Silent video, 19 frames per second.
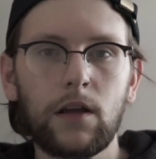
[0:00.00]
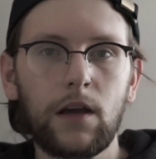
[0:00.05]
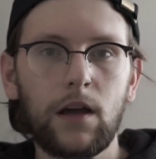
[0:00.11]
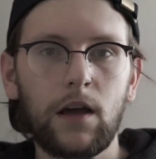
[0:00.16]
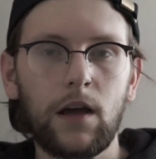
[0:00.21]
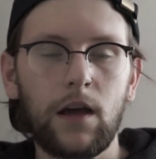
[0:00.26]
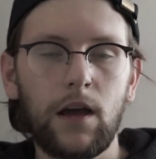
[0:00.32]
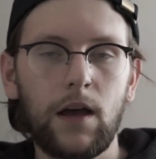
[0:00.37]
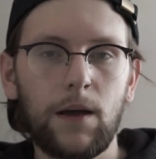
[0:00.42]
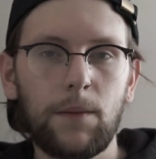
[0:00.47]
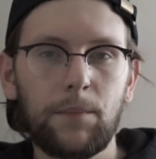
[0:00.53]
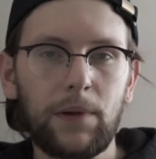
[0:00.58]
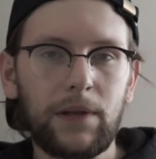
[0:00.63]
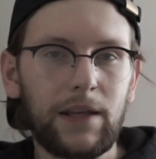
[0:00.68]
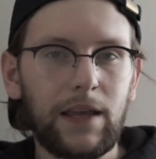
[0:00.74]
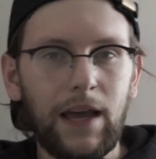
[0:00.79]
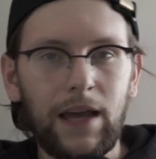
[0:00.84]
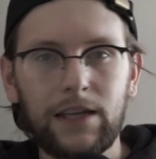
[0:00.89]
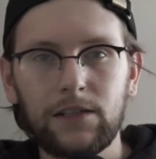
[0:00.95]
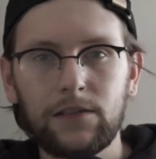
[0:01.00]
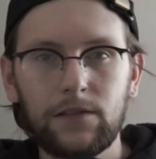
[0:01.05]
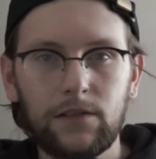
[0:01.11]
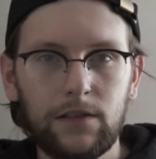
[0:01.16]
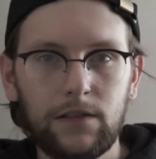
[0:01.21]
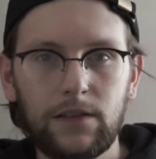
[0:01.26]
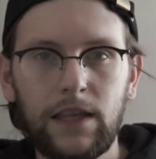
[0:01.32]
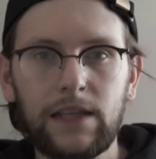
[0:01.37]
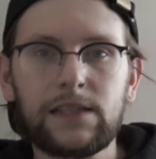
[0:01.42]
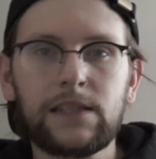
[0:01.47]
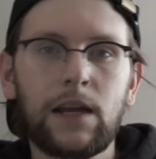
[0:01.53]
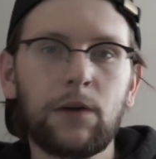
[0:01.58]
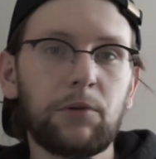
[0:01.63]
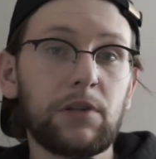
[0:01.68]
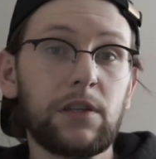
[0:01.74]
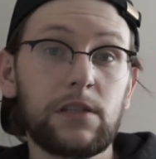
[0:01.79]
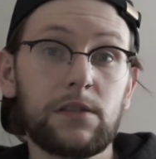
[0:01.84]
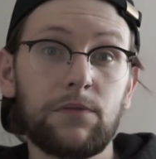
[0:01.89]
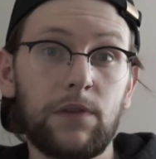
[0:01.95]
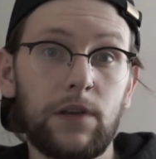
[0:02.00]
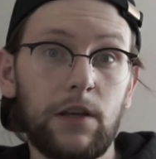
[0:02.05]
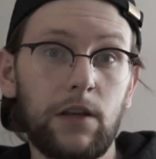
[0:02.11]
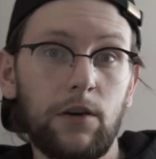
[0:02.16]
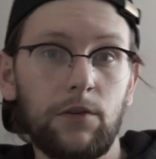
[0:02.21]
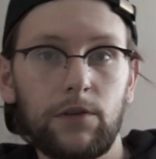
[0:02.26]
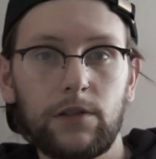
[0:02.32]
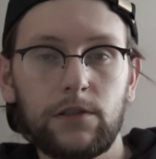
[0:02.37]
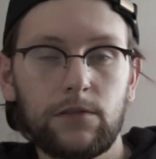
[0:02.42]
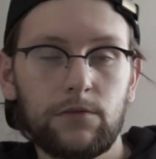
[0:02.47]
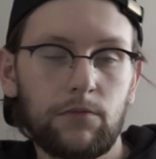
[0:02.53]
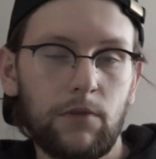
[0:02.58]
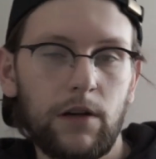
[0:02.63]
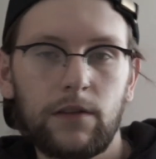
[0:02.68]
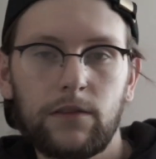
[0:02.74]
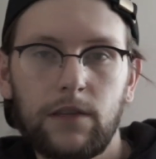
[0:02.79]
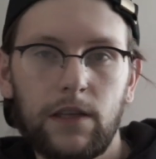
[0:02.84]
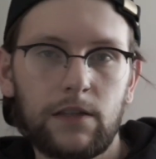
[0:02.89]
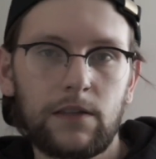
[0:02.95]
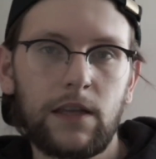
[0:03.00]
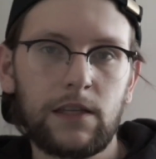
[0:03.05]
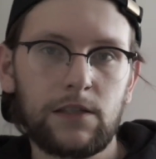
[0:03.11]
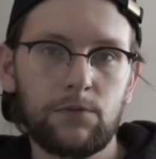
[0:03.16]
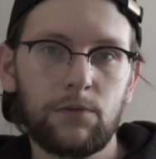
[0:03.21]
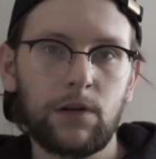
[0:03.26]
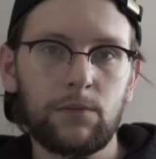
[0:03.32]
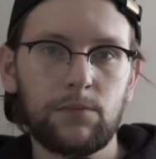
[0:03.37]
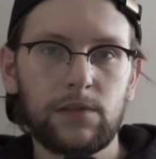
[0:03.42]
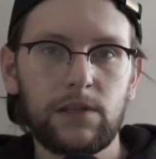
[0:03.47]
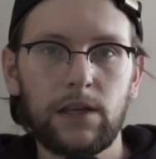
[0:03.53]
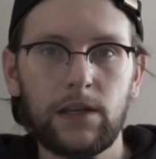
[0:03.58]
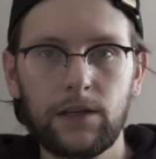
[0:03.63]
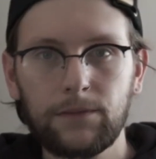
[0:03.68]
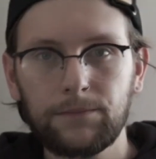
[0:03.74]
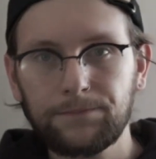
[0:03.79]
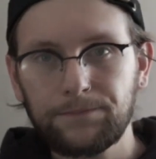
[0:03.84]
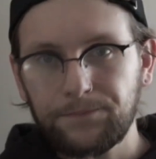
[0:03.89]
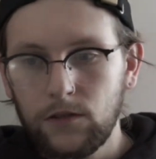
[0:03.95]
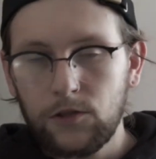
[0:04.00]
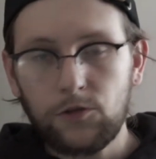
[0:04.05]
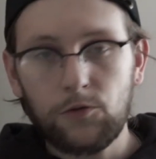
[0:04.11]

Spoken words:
But that's not what this video is, right? That's what I'm saying.